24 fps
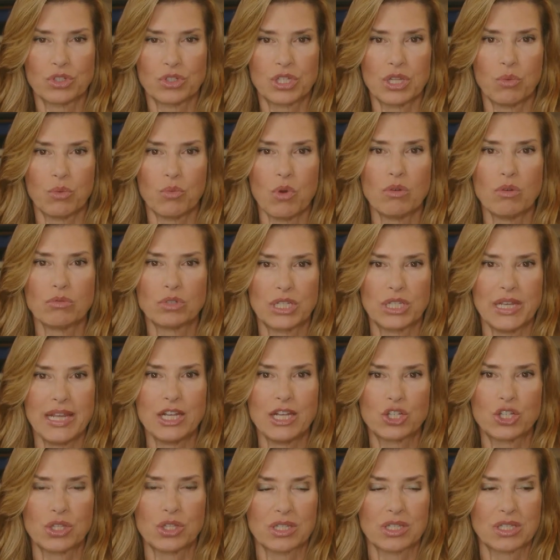that won't
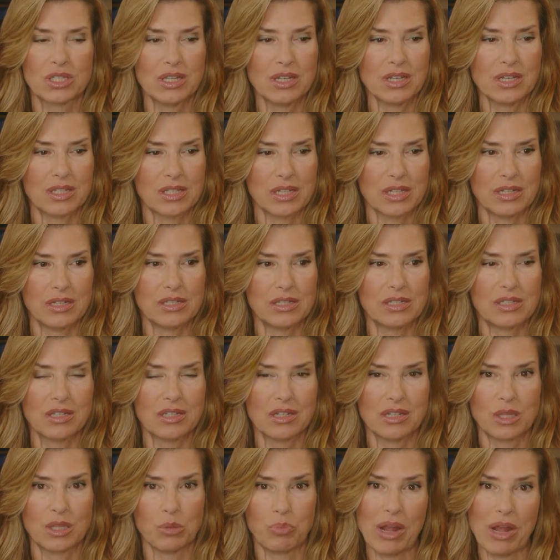teach the citizens
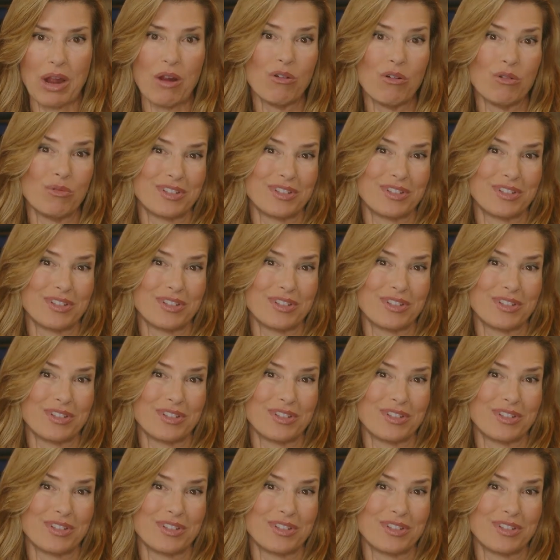that the power